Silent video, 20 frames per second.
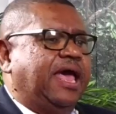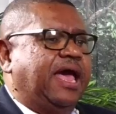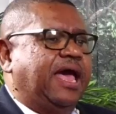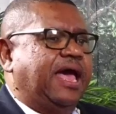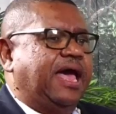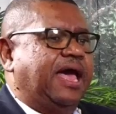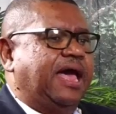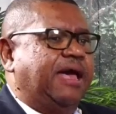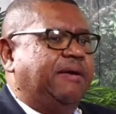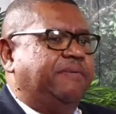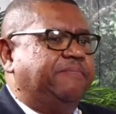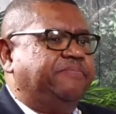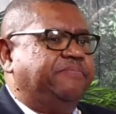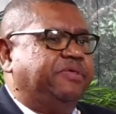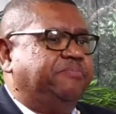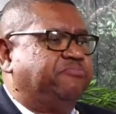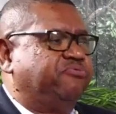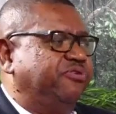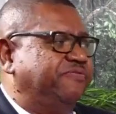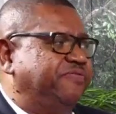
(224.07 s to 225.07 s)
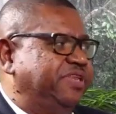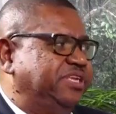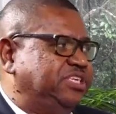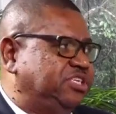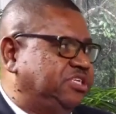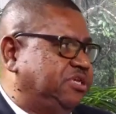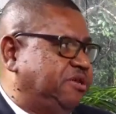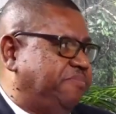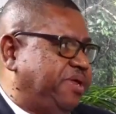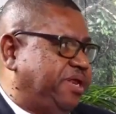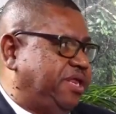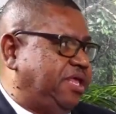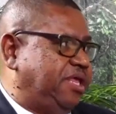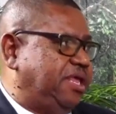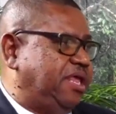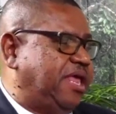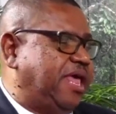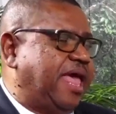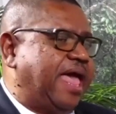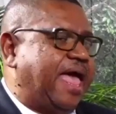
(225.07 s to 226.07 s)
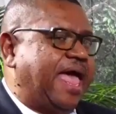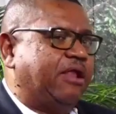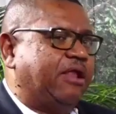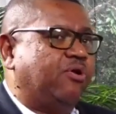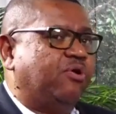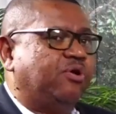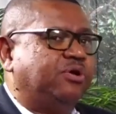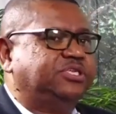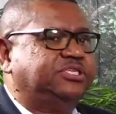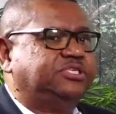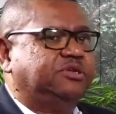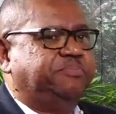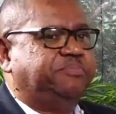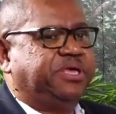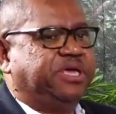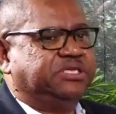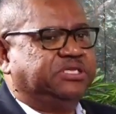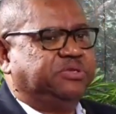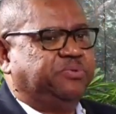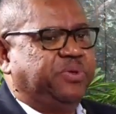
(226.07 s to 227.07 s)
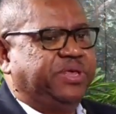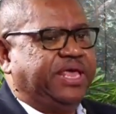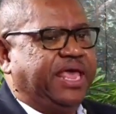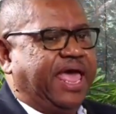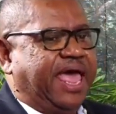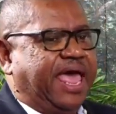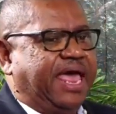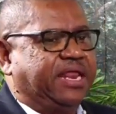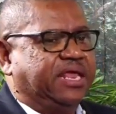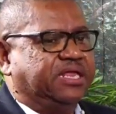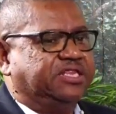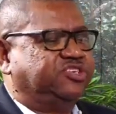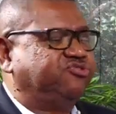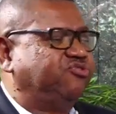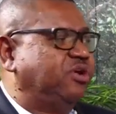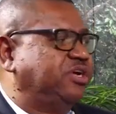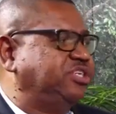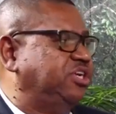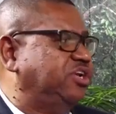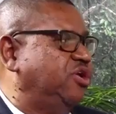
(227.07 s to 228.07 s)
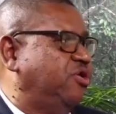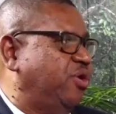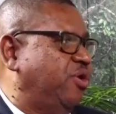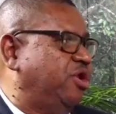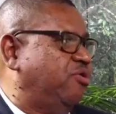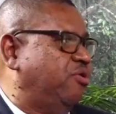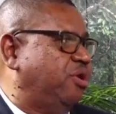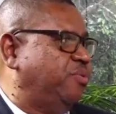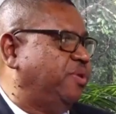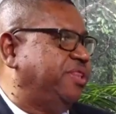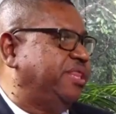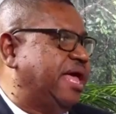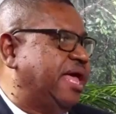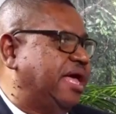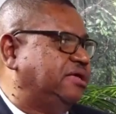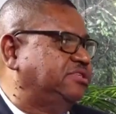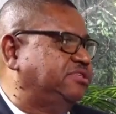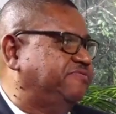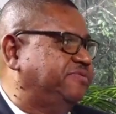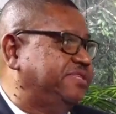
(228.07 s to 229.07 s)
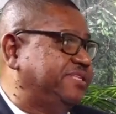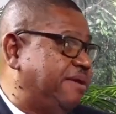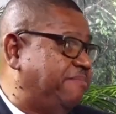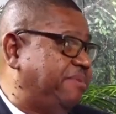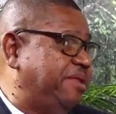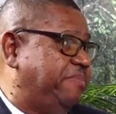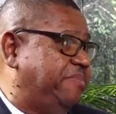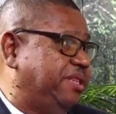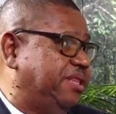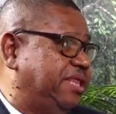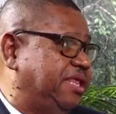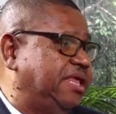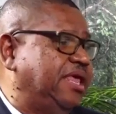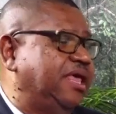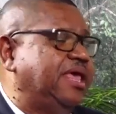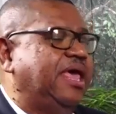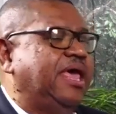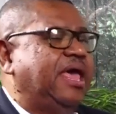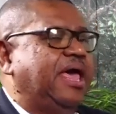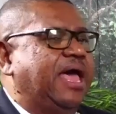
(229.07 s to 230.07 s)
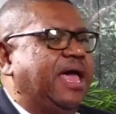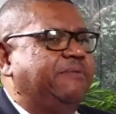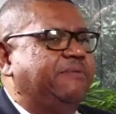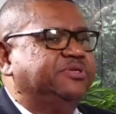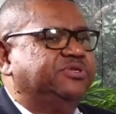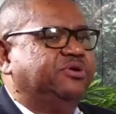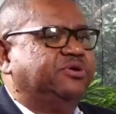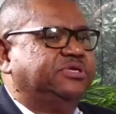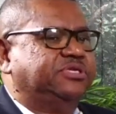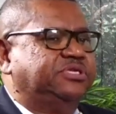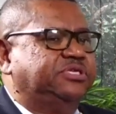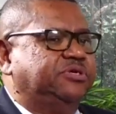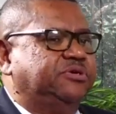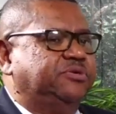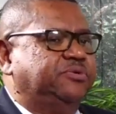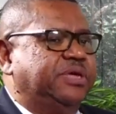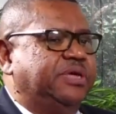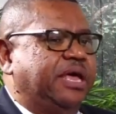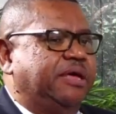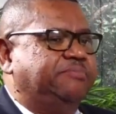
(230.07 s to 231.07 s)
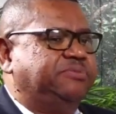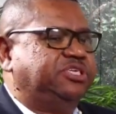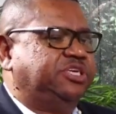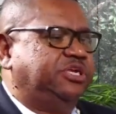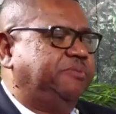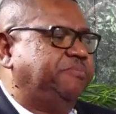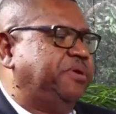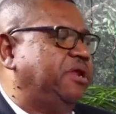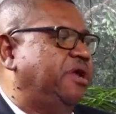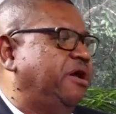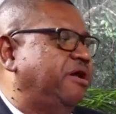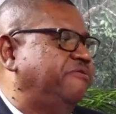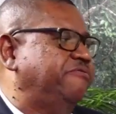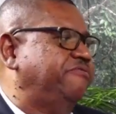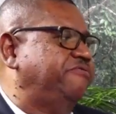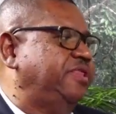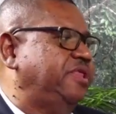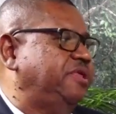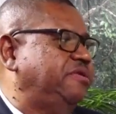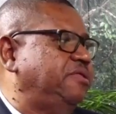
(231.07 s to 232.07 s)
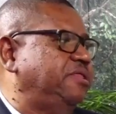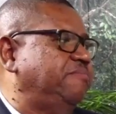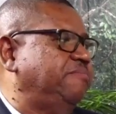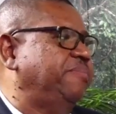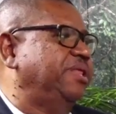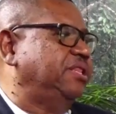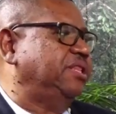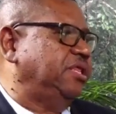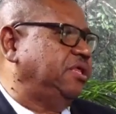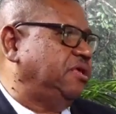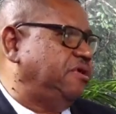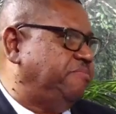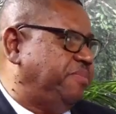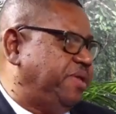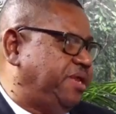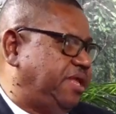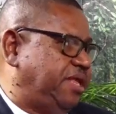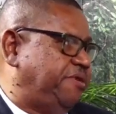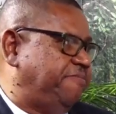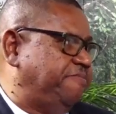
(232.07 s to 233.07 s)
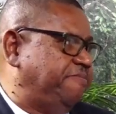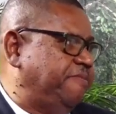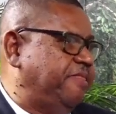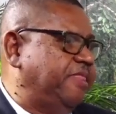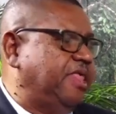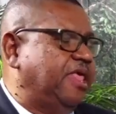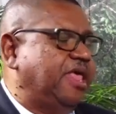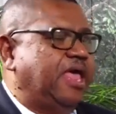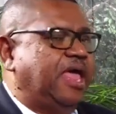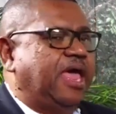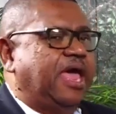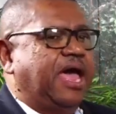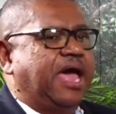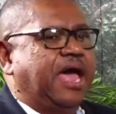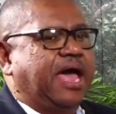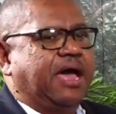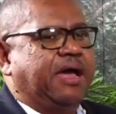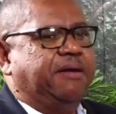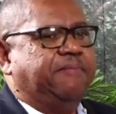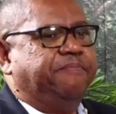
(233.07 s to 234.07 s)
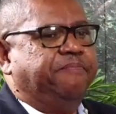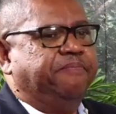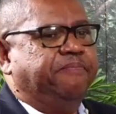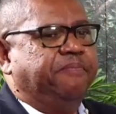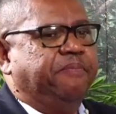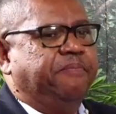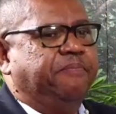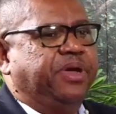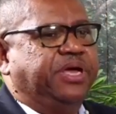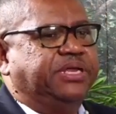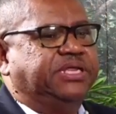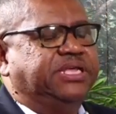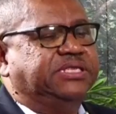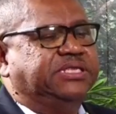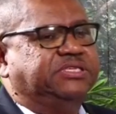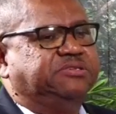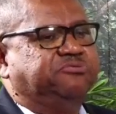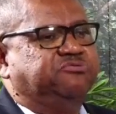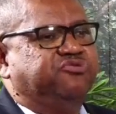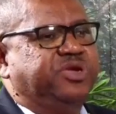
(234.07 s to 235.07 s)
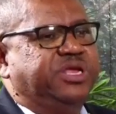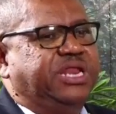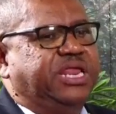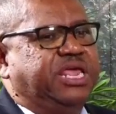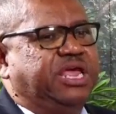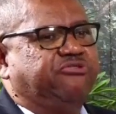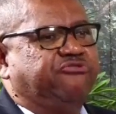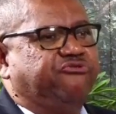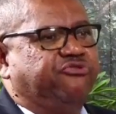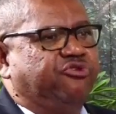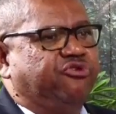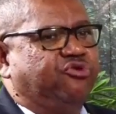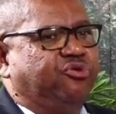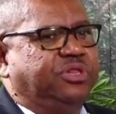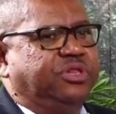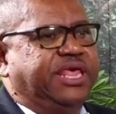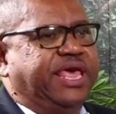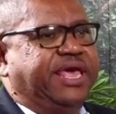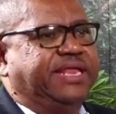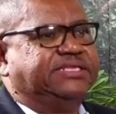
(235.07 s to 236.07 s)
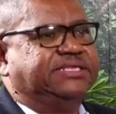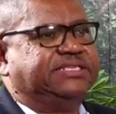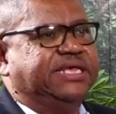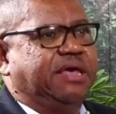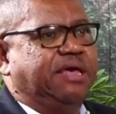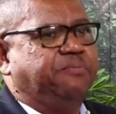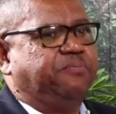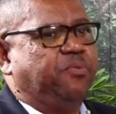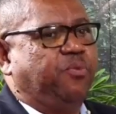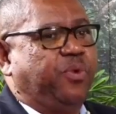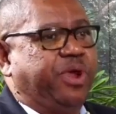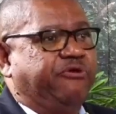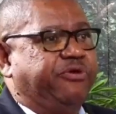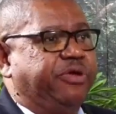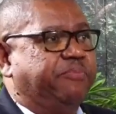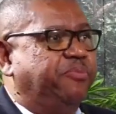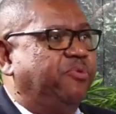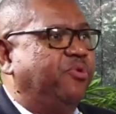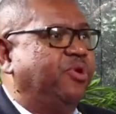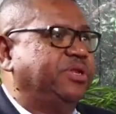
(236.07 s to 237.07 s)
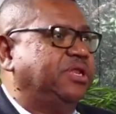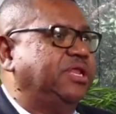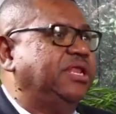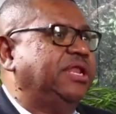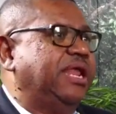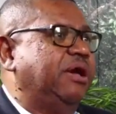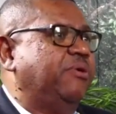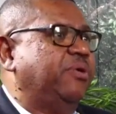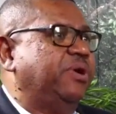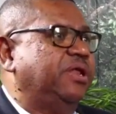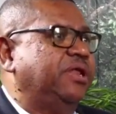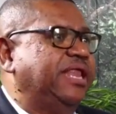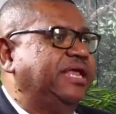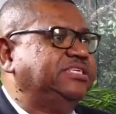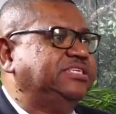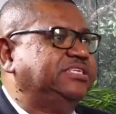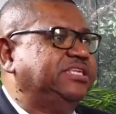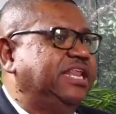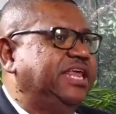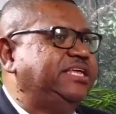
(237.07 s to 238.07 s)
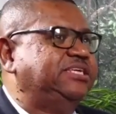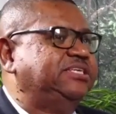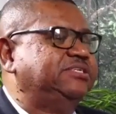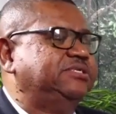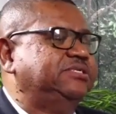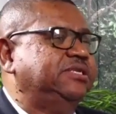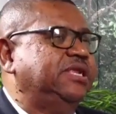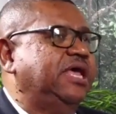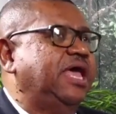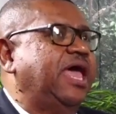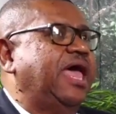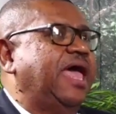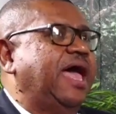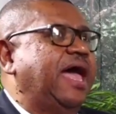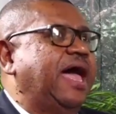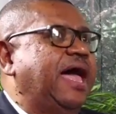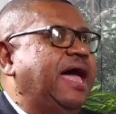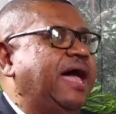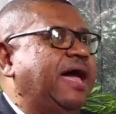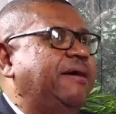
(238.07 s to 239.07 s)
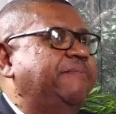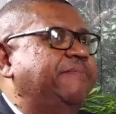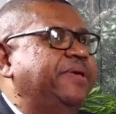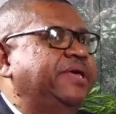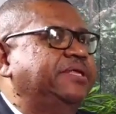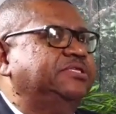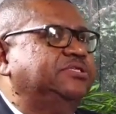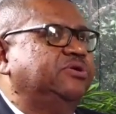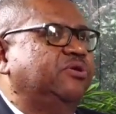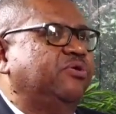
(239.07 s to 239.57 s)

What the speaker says: the Privileged Committee, and also because we had construction going on with our House of Assembly building, I was also chairman of the Building Committee. But it's really a role that's very important in our legislation. It's